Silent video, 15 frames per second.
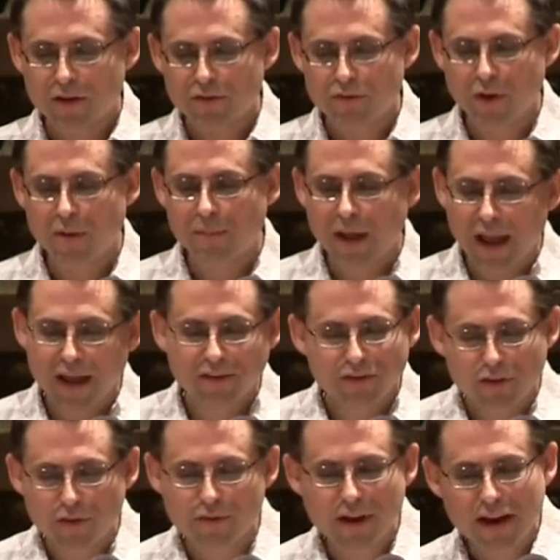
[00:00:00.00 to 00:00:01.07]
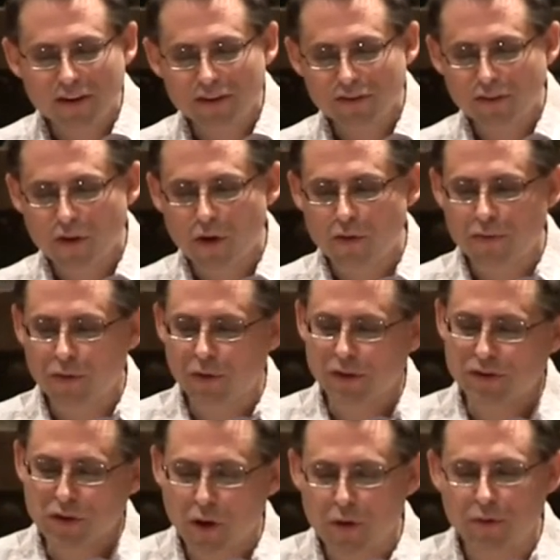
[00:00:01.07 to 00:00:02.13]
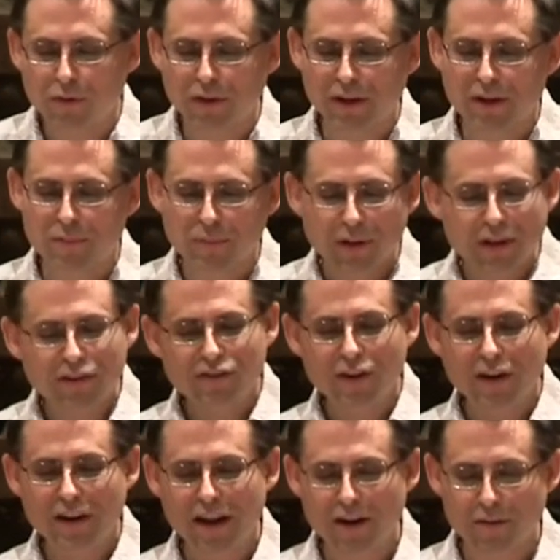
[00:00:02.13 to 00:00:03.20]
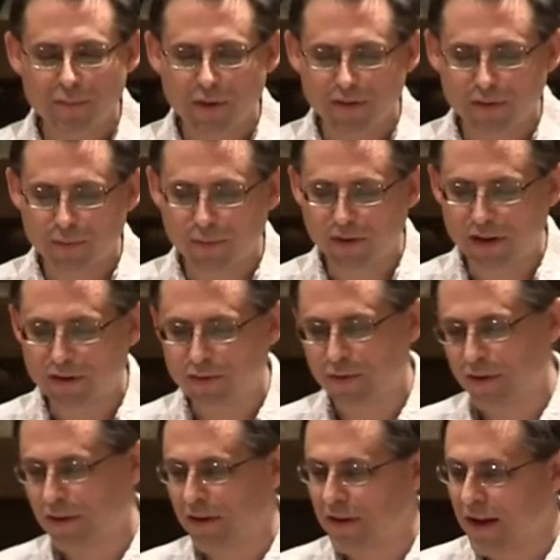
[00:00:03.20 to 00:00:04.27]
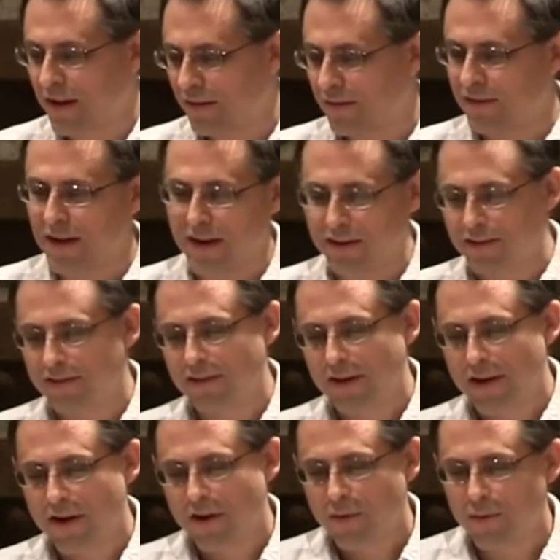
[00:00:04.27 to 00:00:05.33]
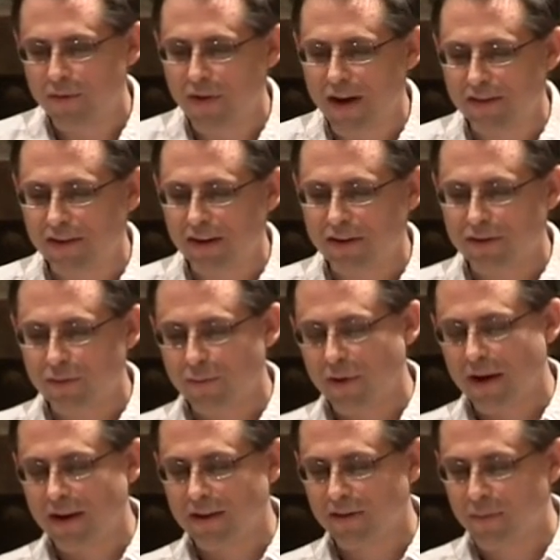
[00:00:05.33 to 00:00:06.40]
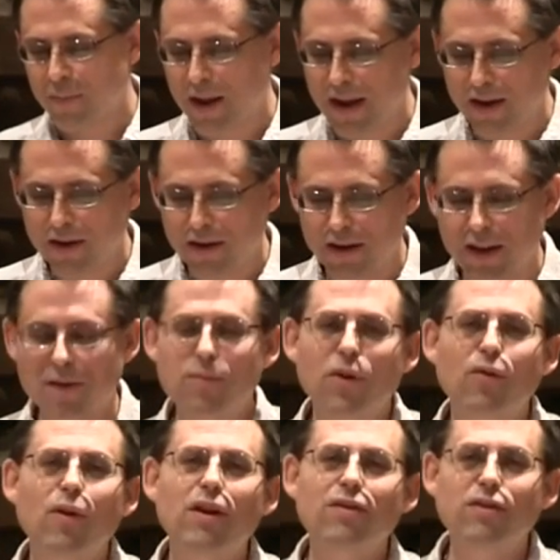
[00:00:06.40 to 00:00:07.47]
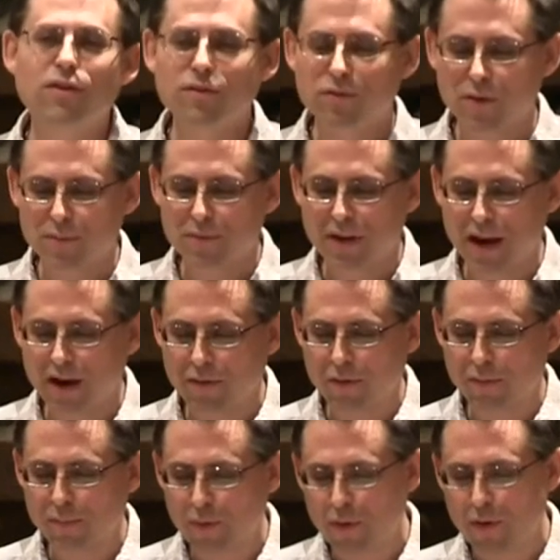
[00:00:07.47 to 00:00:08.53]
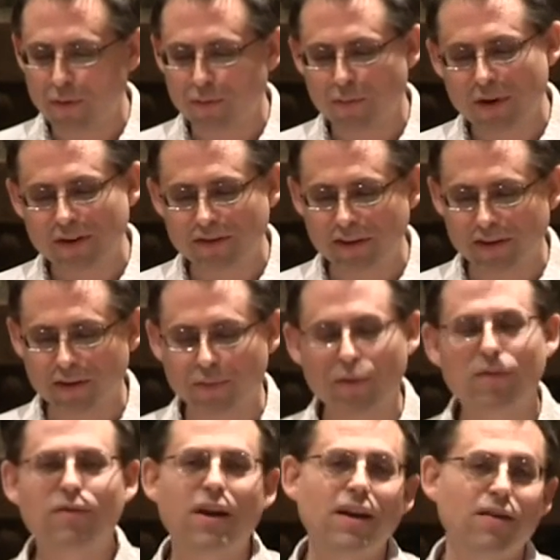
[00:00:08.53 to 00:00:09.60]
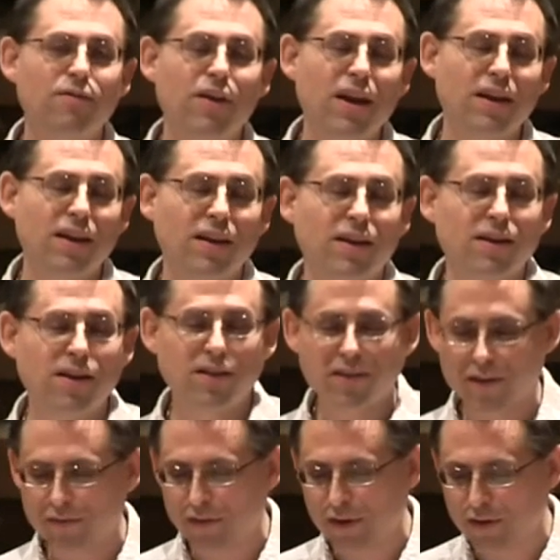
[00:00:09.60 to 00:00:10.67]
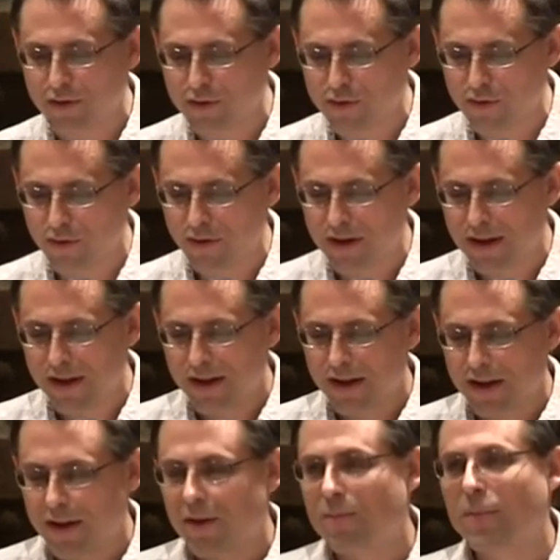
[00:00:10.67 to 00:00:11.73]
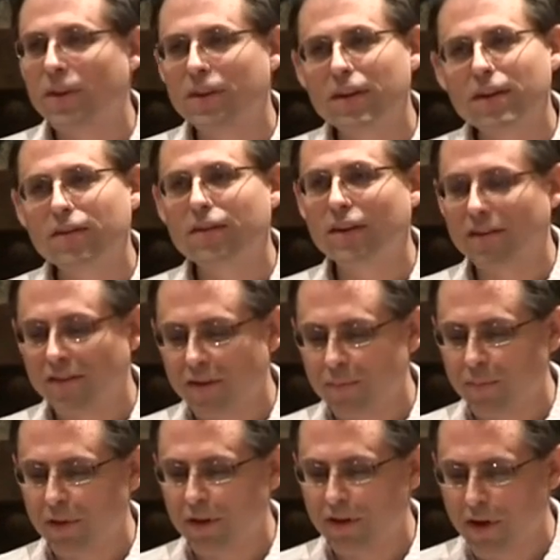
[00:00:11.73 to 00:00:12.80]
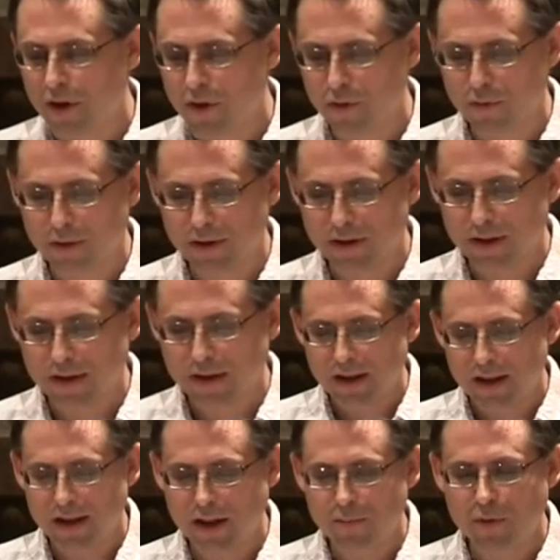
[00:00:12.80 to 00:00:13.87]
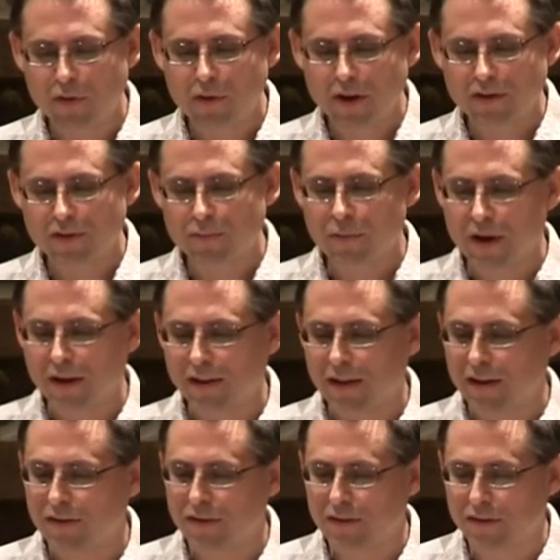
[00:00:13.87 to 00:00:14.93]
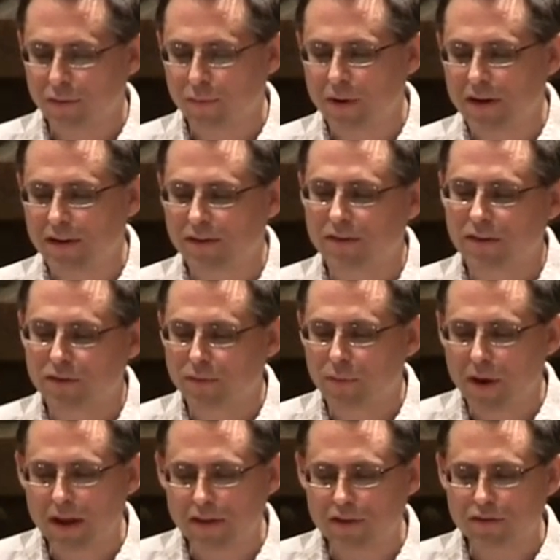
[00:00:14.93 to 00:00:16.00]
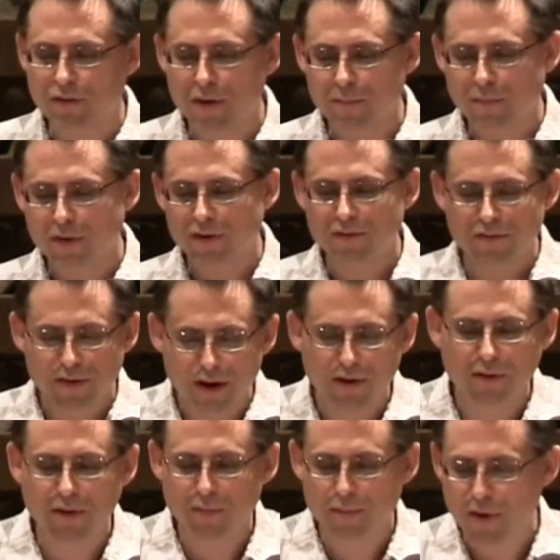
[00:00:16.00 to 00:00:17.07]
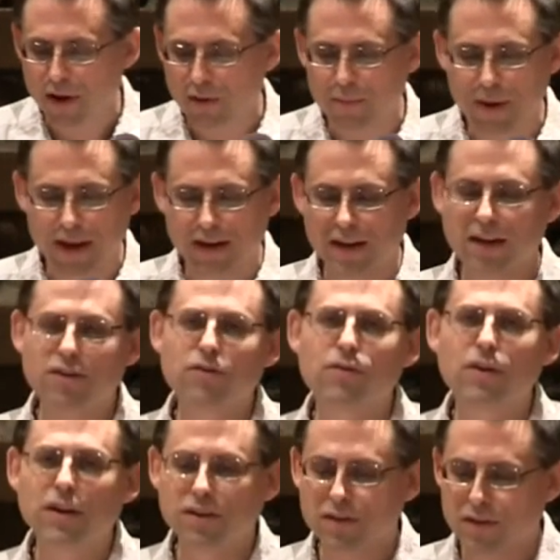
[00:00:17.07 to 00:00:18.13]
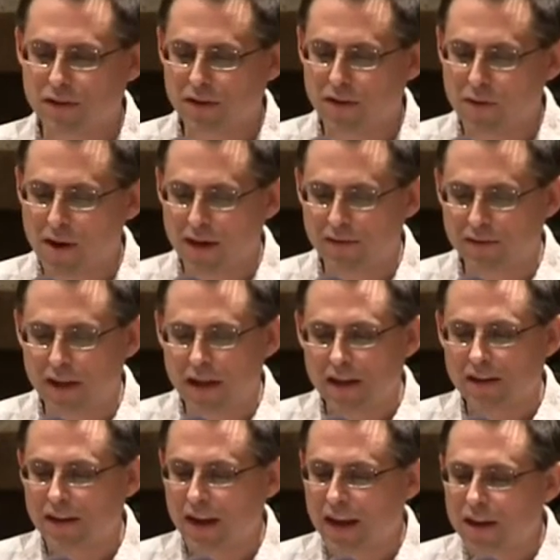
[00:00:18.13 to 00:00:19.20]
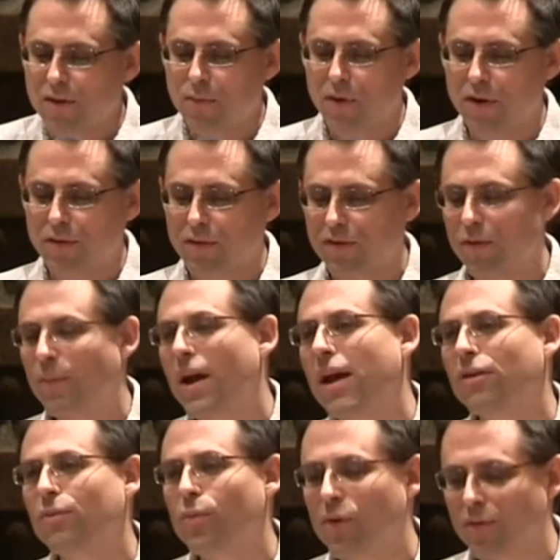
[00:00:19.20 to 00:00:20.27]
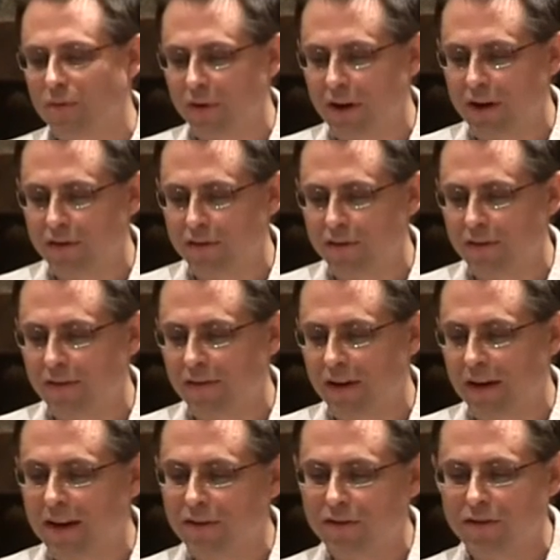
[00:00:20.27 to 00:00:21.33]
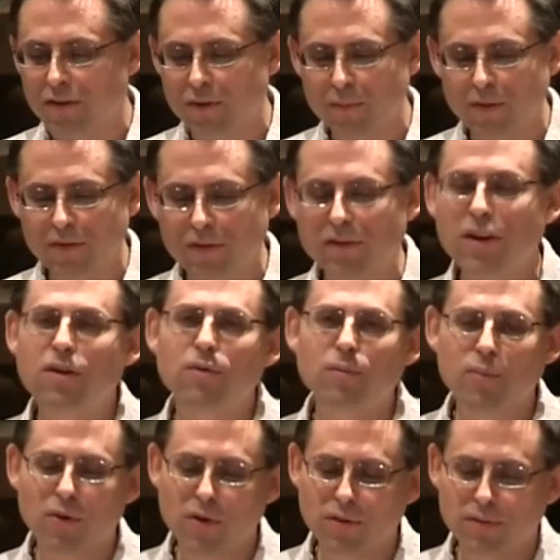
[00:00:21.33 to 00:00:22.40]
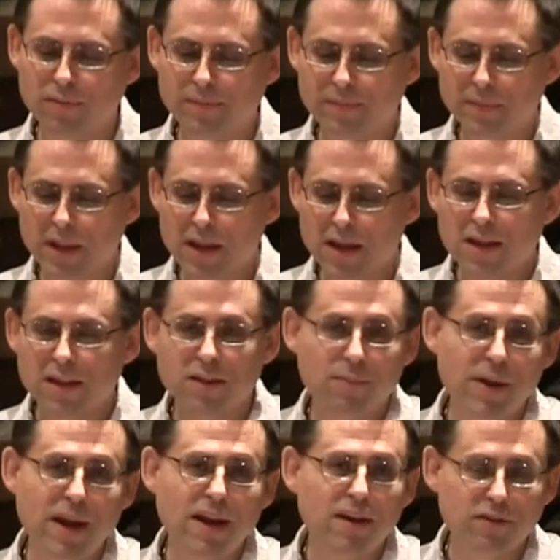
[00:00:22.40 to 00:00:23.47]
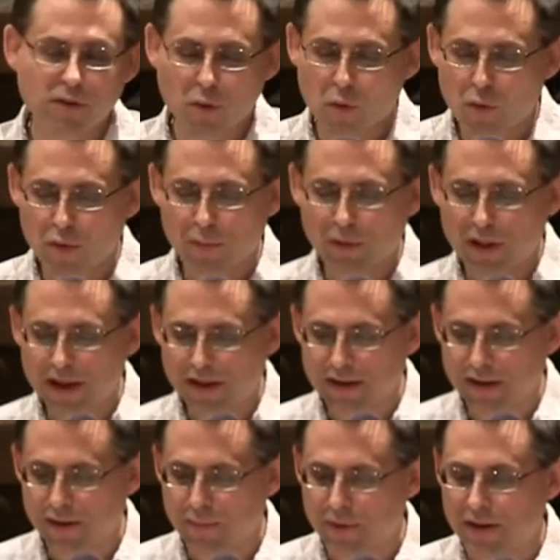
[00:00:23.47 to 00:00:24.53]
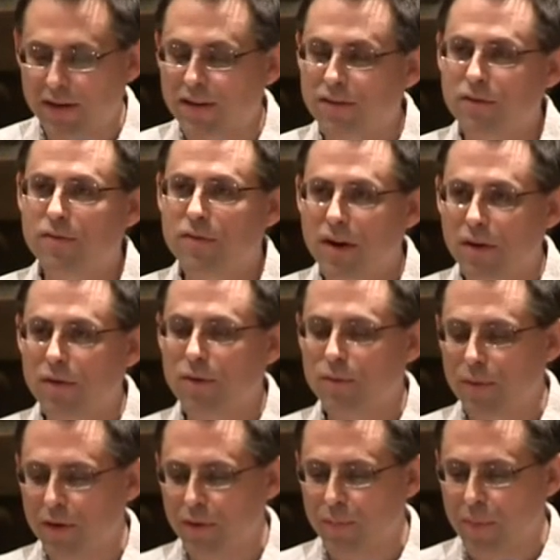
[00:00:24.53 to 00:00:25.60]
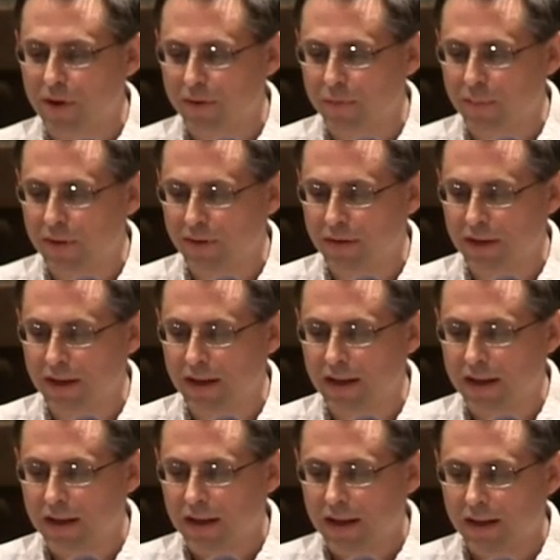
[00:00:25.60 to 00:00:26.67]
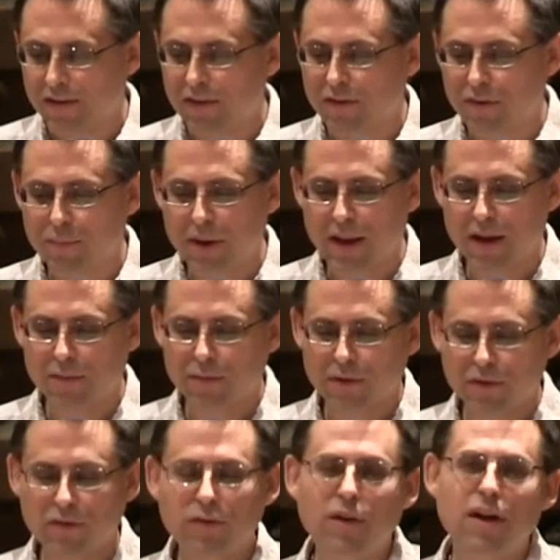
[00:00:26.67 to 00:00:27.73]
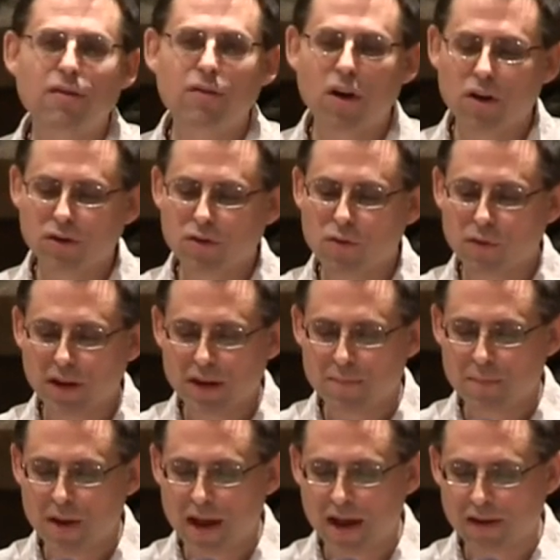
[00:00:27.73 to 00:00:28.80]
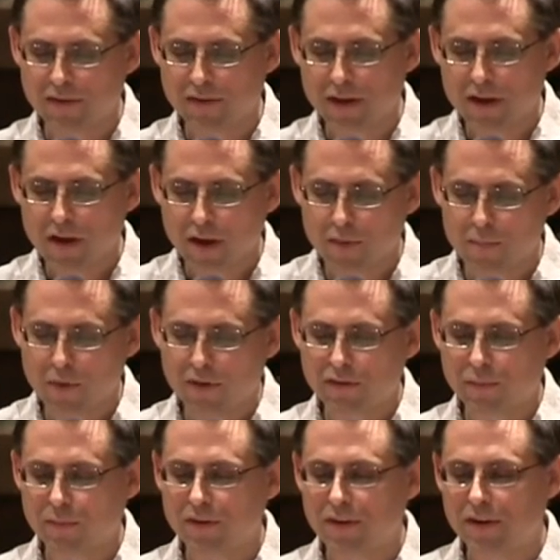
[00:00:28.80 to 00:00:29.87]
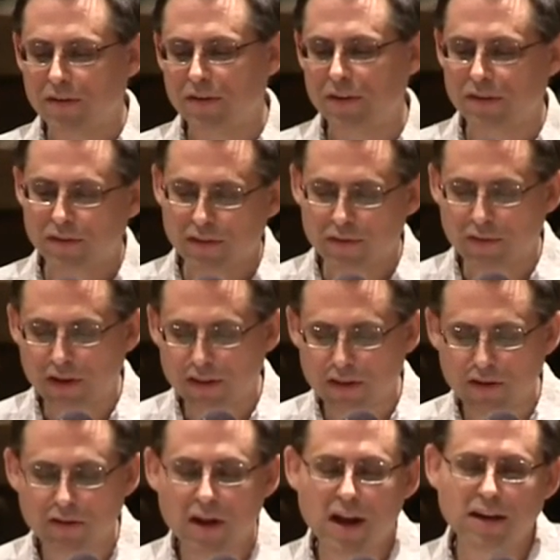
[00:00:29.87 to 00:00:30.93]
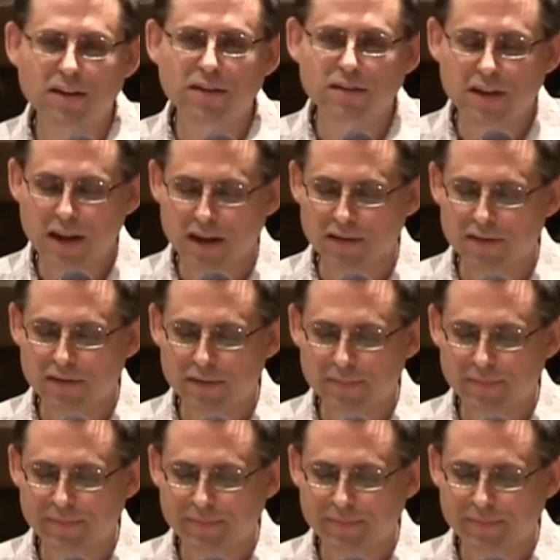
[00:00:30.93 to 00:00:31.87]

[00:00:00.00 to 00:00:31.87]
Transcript: Trump has toned down his call for a total and complete shutdown of Muslims entering the United States, revising it to read as a ban on immigration from terror prone regions where vetting cannot safely occur, but this is simply code, and immigration regulations are written in such a way that Trump could very well ban entry into the U.S. to anyone who has a passport from countries that he determines are terror prone. The ban is a horrible idea, but it is a very real possibility, and such a ban would also have ongoing impacts on Muslim citizens living in the United States.